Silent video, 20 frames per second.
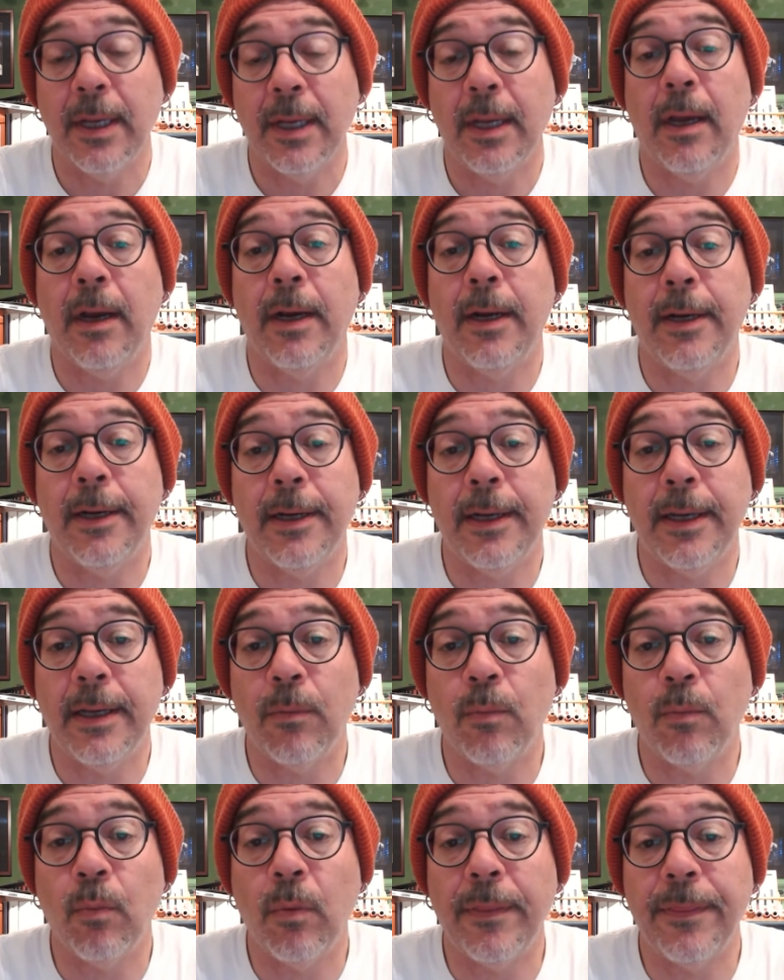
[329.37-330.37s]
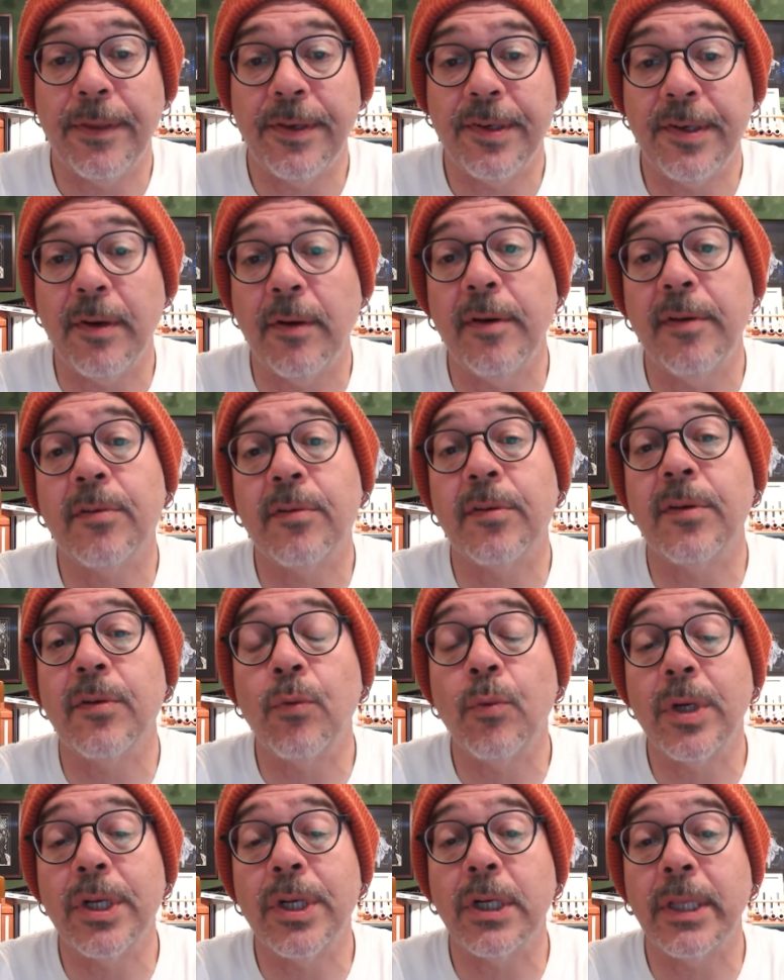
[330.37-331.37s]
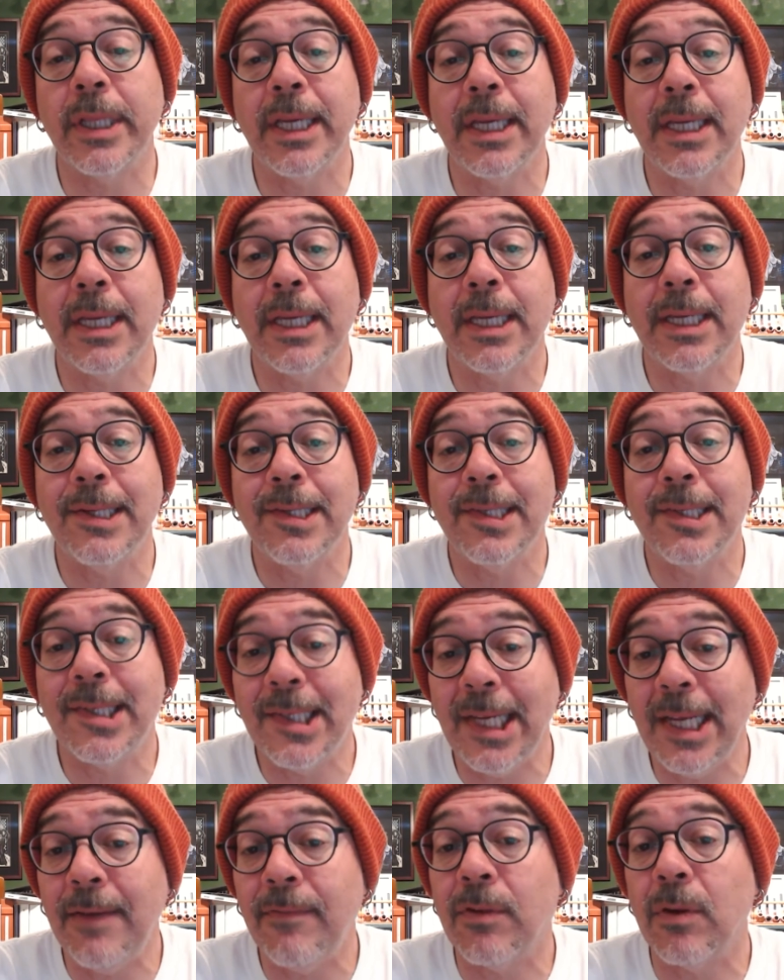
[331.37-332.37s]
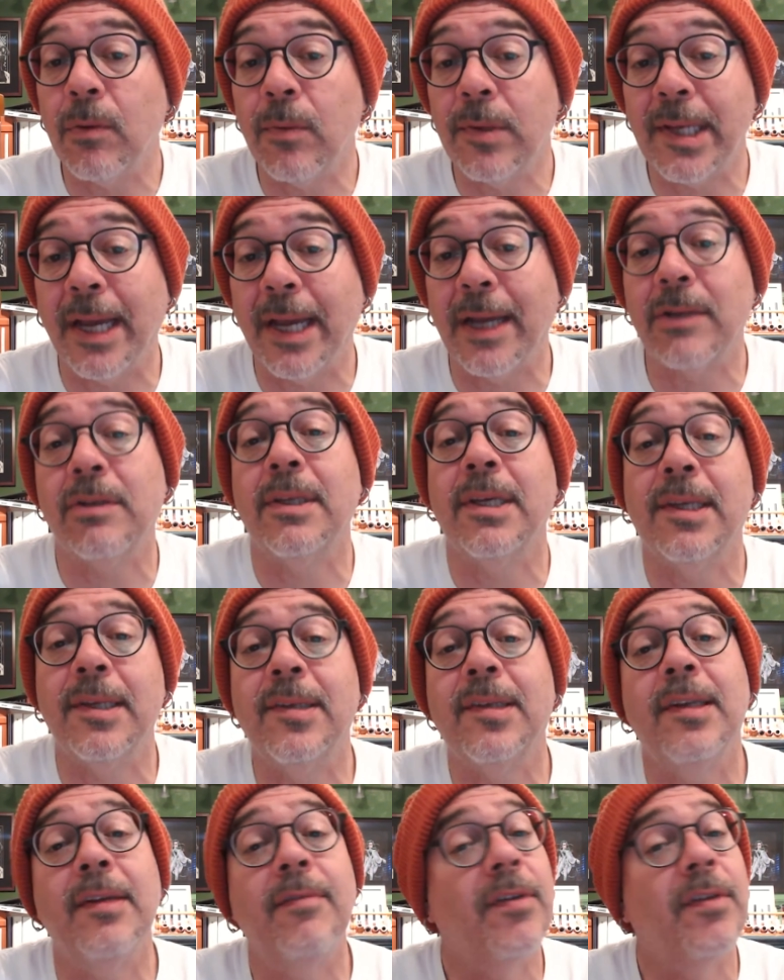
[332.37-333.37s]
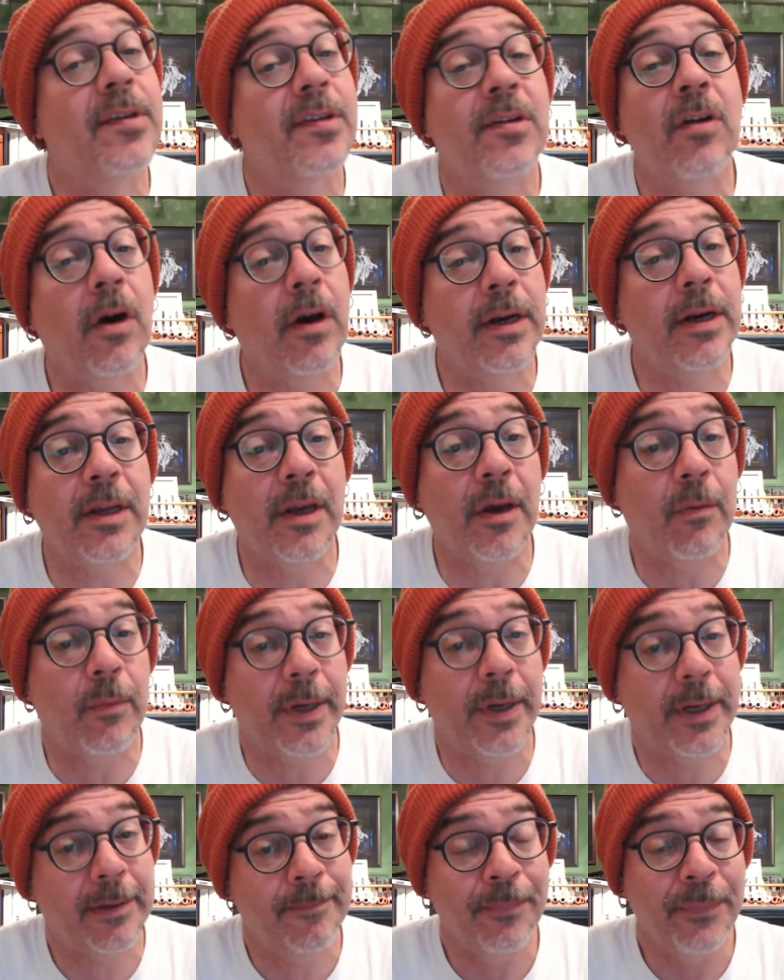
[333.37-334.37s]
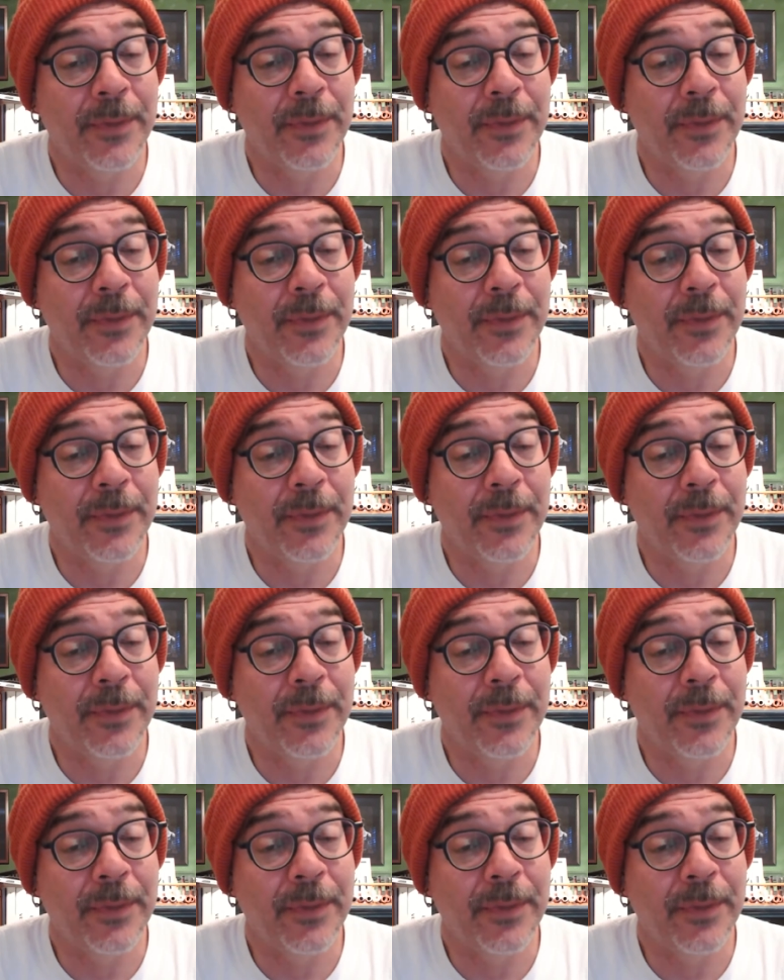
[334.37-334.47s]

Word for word: Uh, and when the series was originally conceived, it was actually conceived as an ongoing.